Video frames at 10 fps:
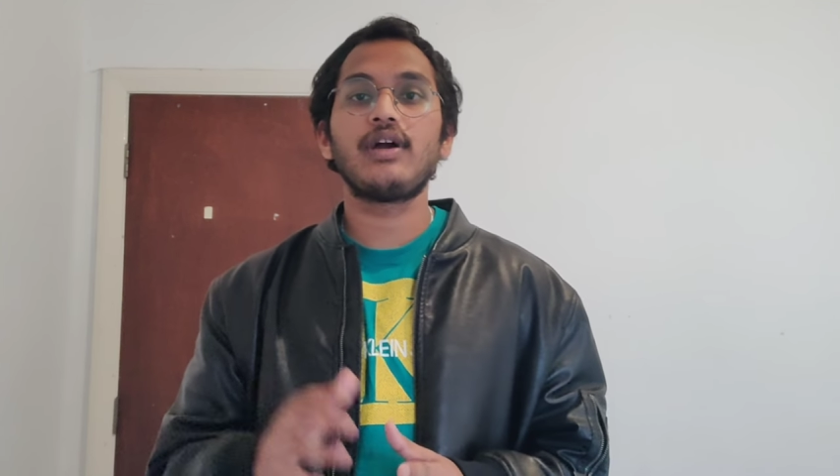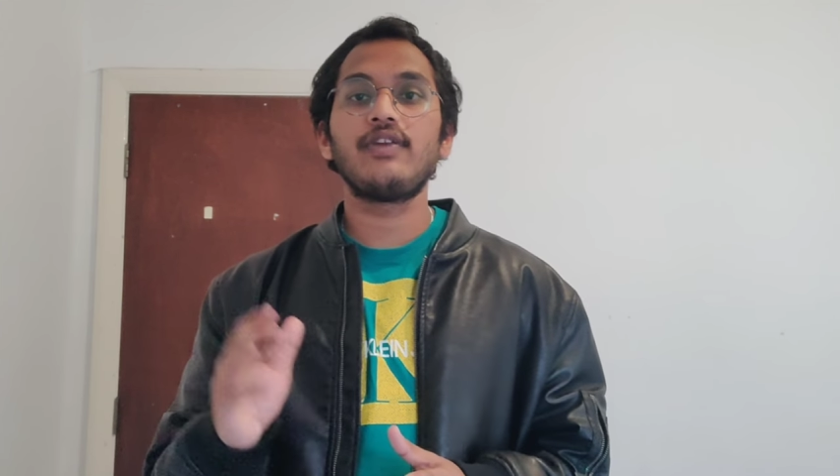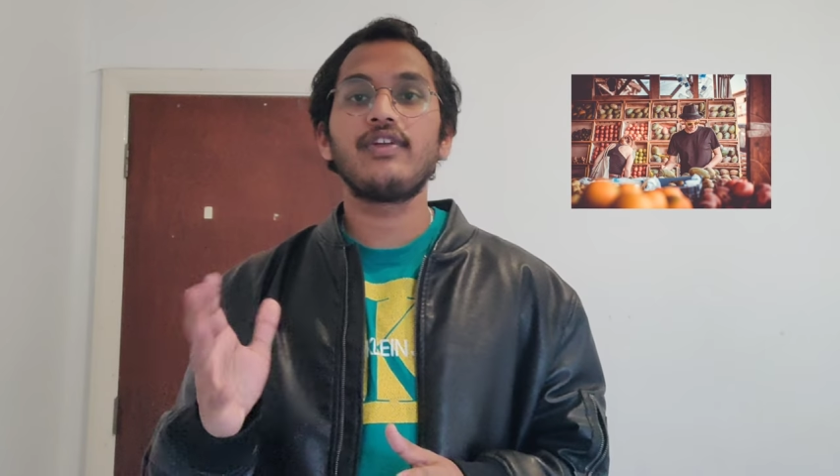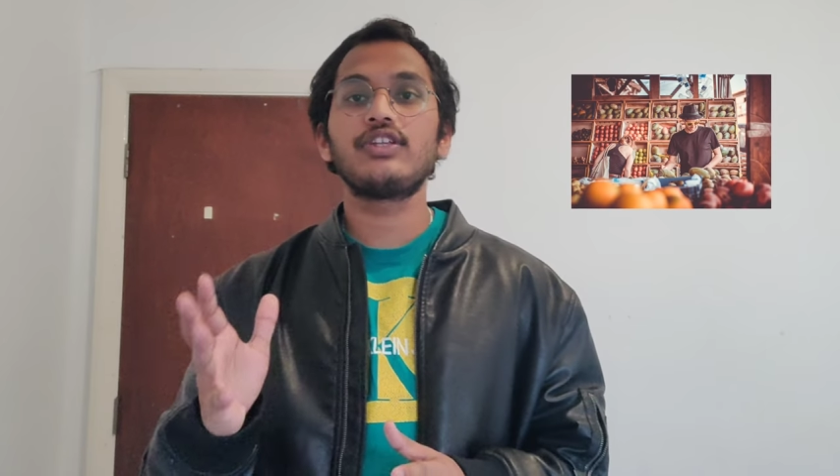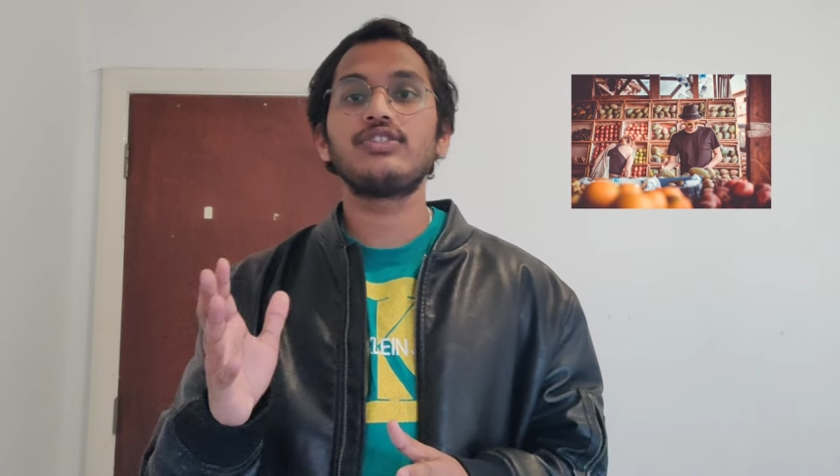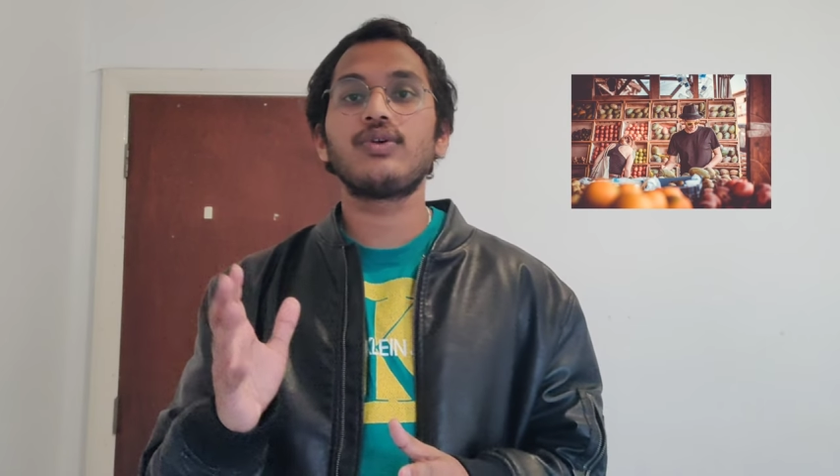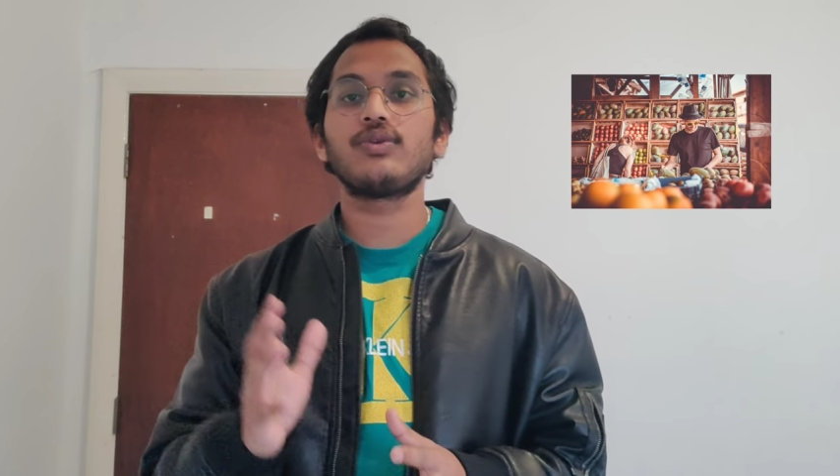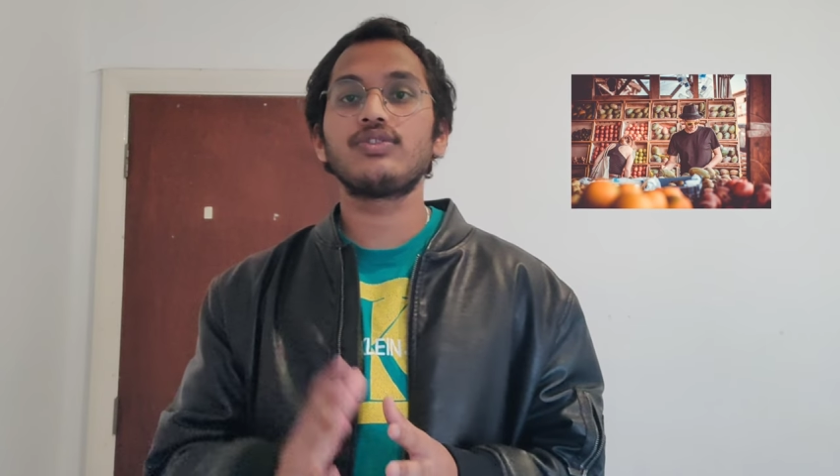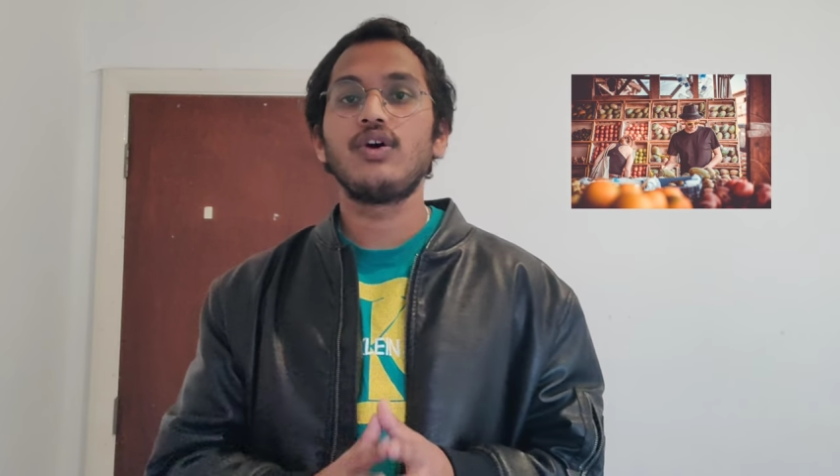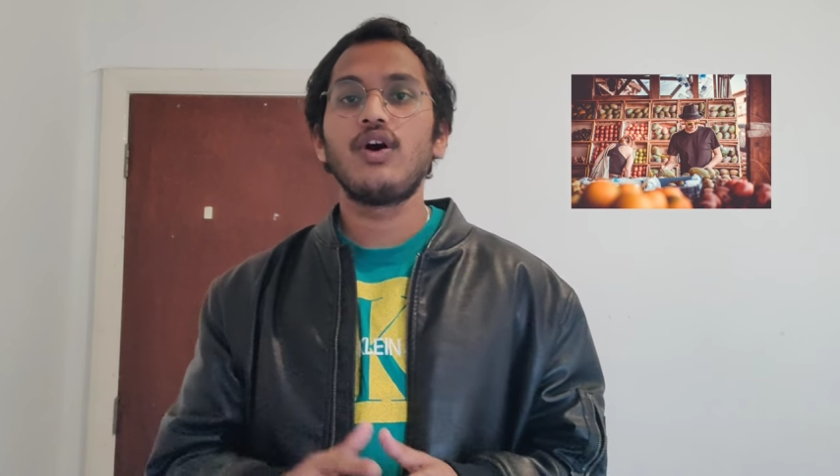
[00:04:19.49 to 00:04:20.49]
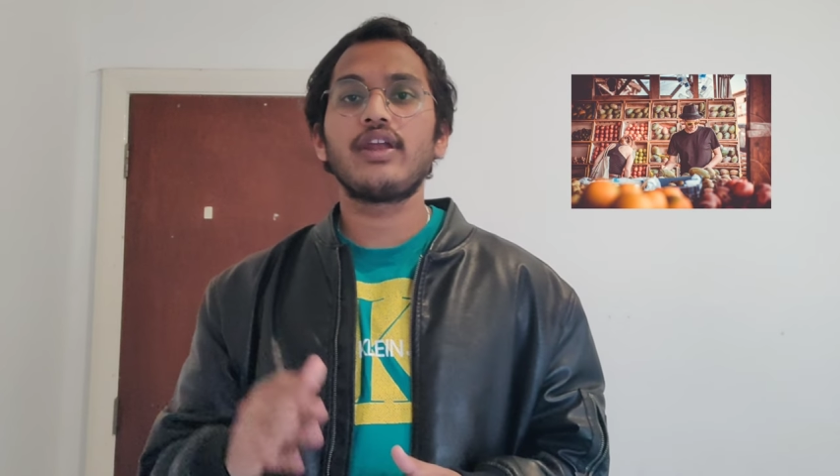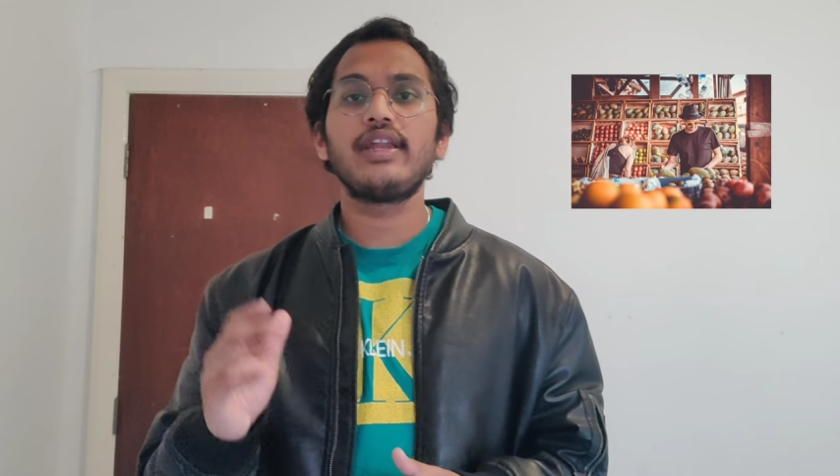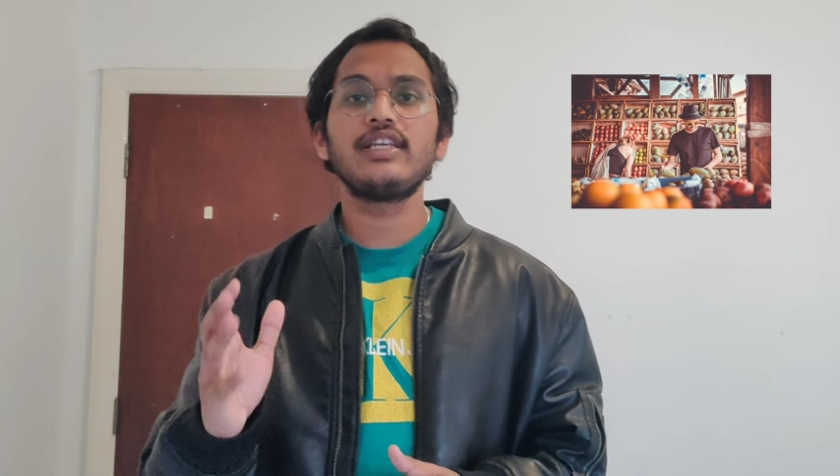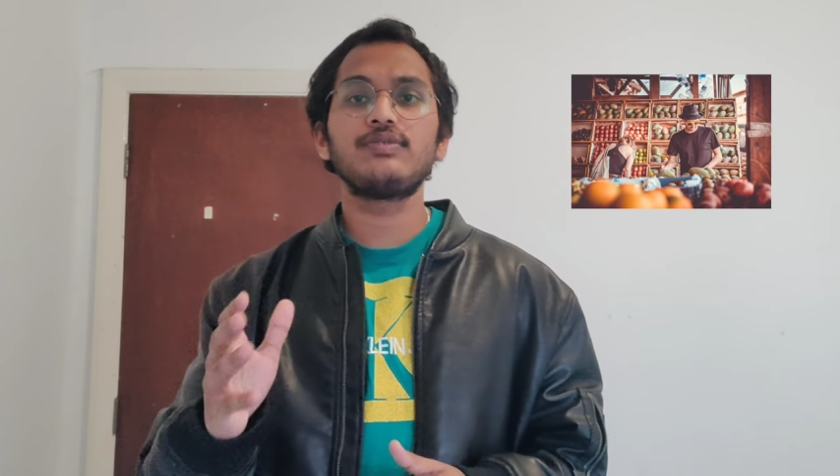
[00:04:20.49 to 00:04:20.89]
convenience stores or any